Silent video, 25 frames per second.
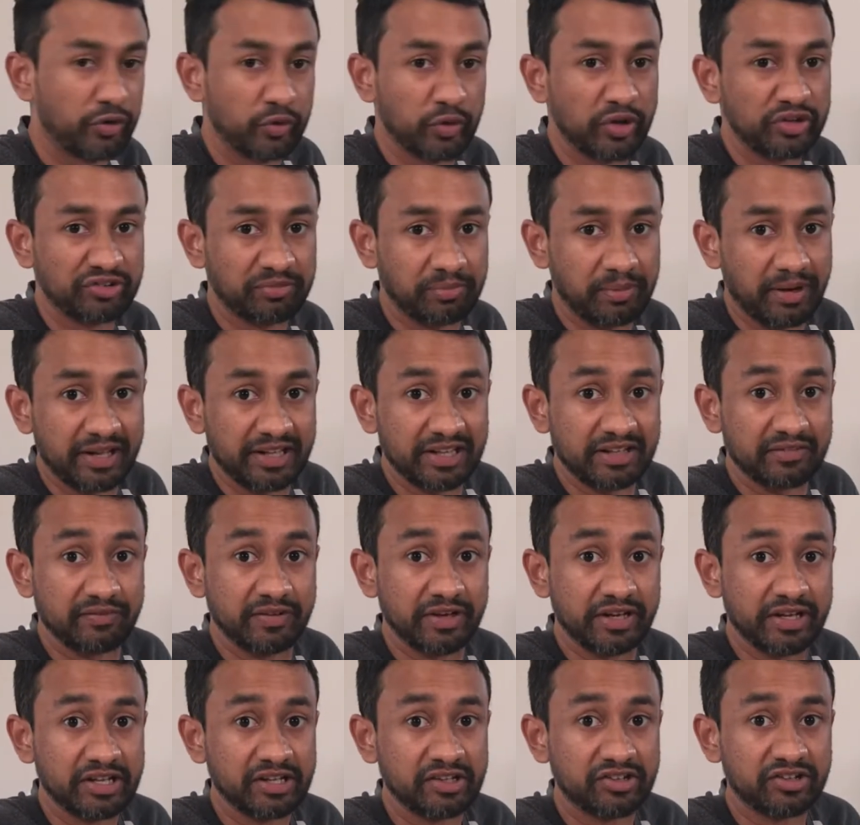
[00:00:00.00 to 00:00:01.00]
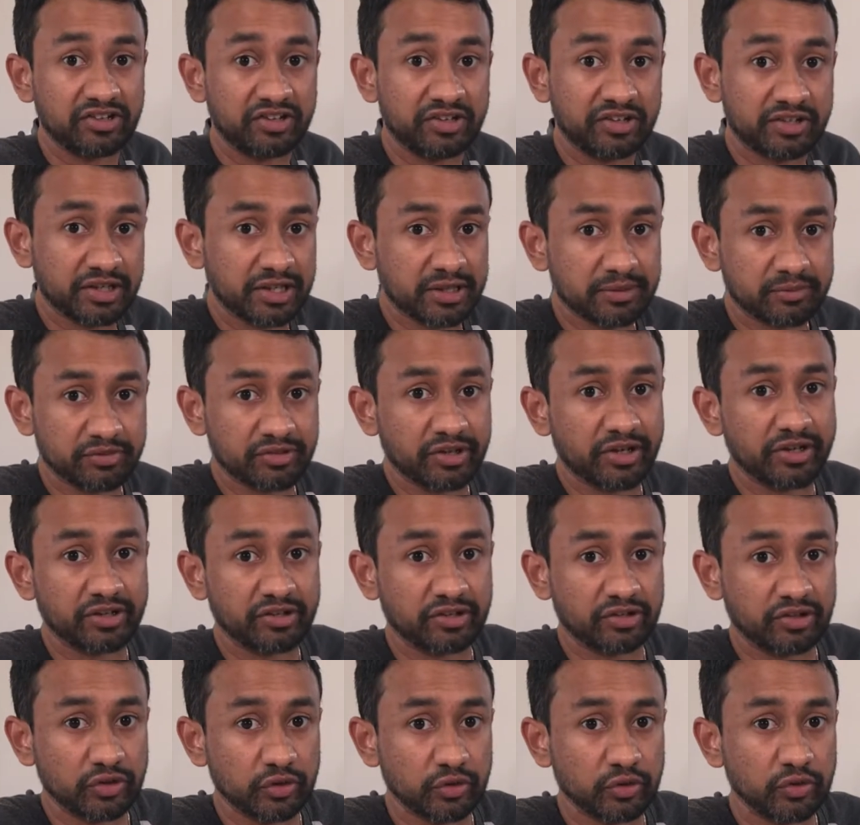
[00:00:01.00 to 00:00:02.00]
to explain the various terms that is
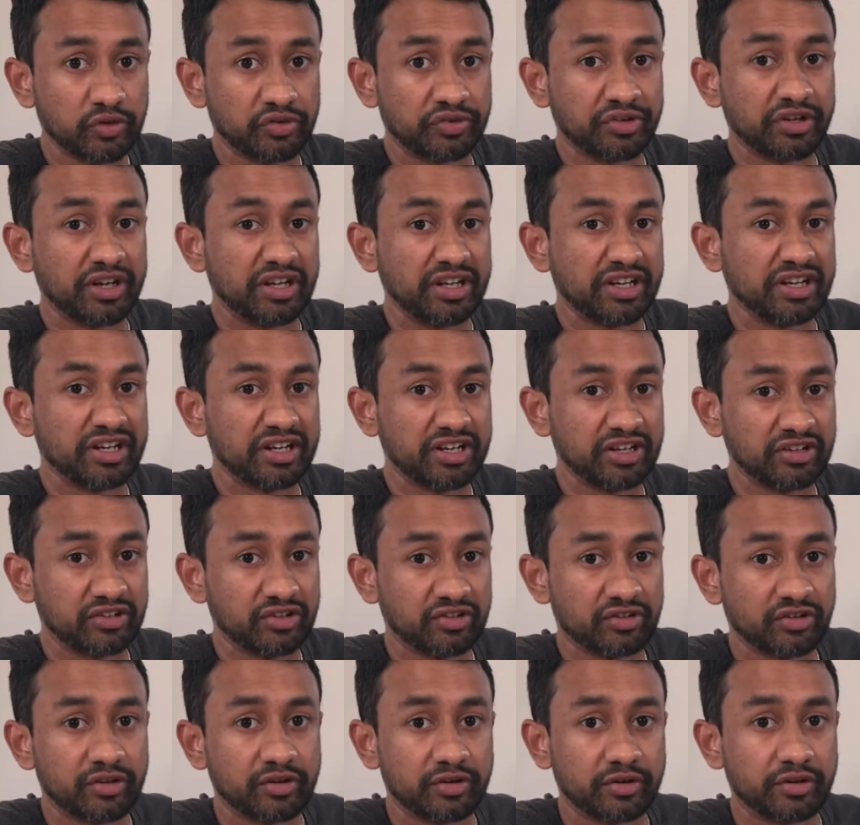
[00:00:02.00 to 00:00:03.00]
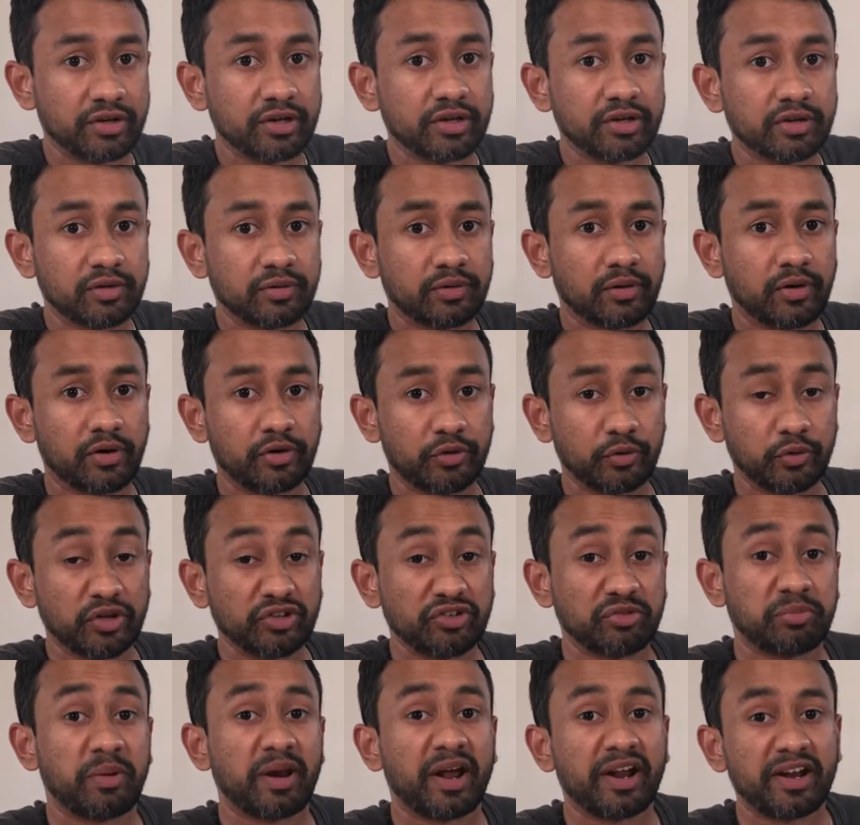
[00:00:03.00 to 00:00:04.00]
used in a decision tree or to
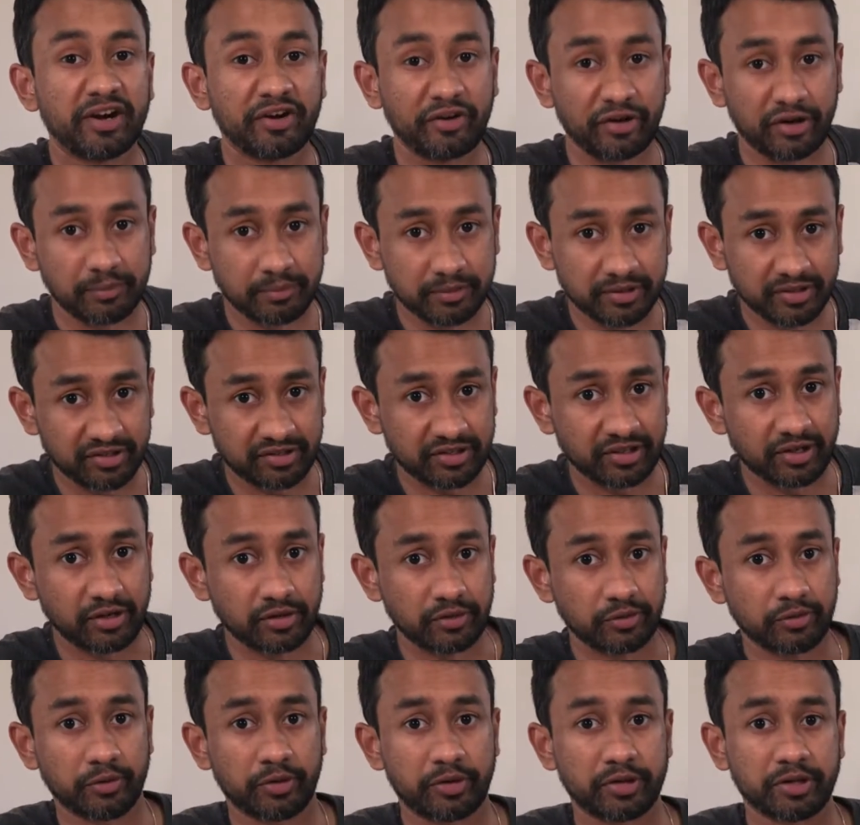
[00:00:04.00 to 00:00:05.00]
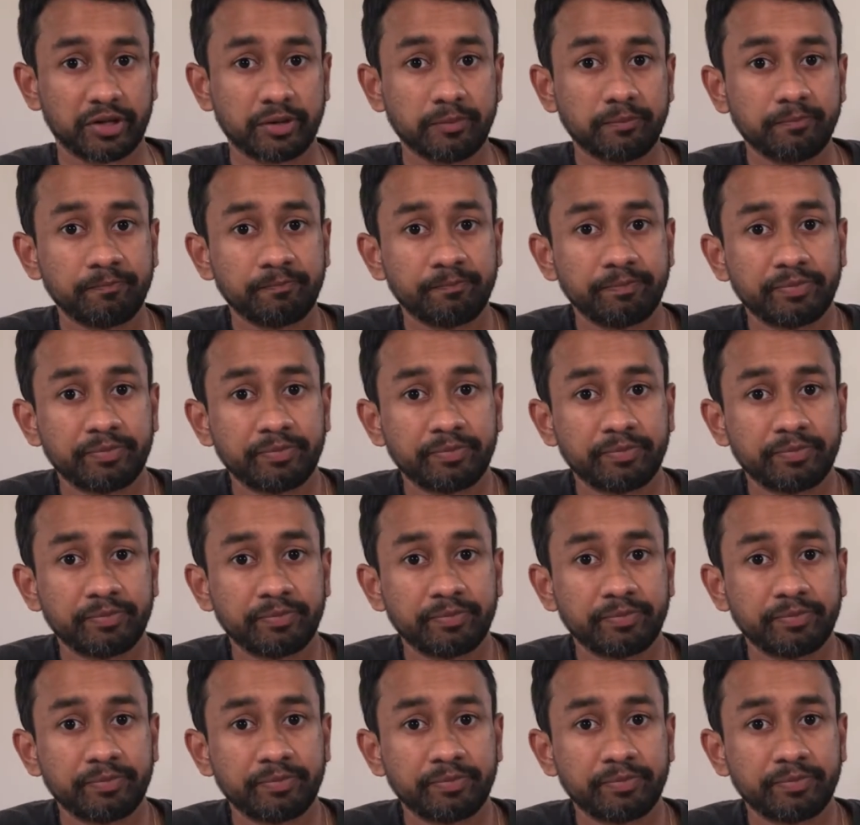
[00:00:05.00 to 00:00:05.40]
explain a tree-based algorithm.